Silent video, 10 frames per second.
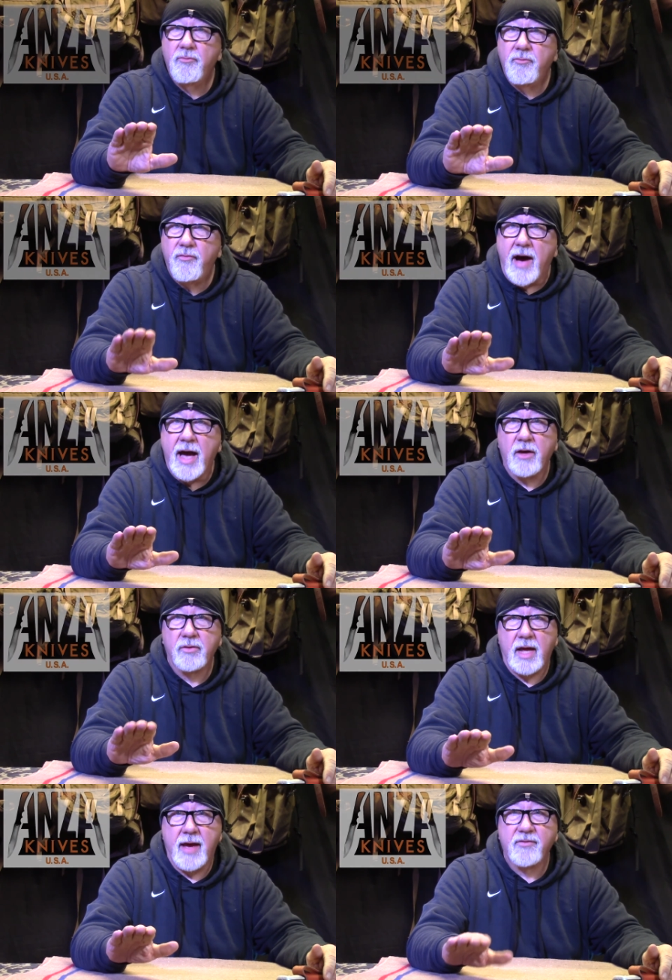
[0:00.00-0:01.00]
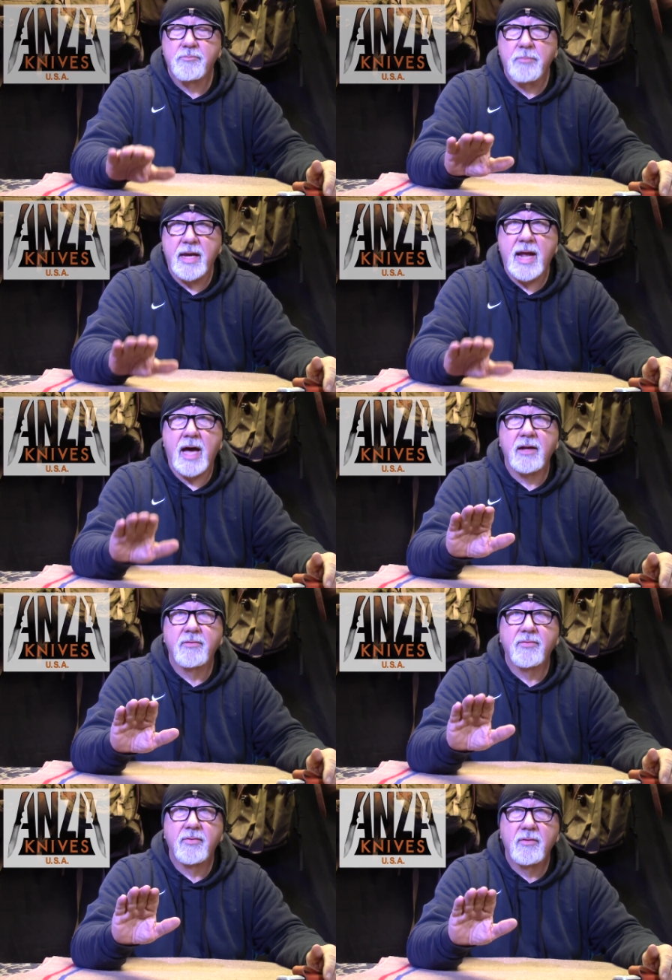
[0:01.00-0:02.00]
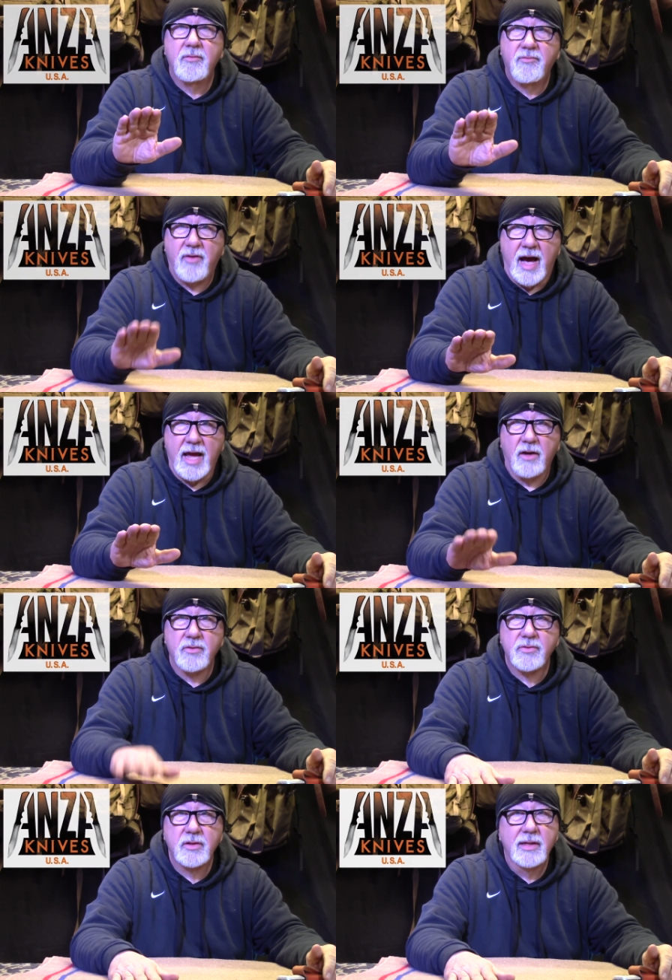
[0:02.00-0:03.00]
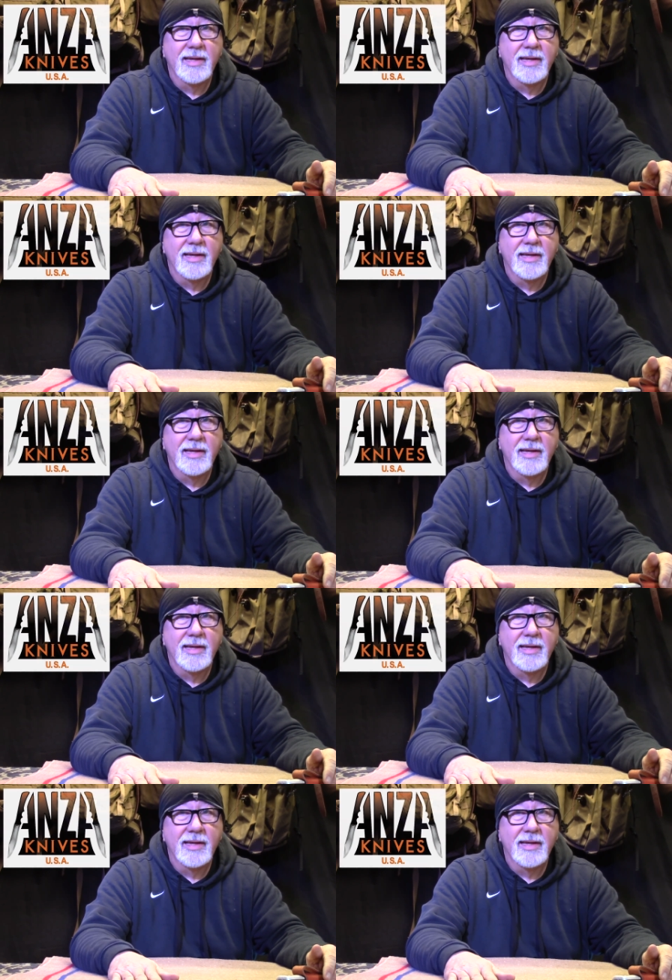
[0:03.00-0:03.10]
file knives made out of files.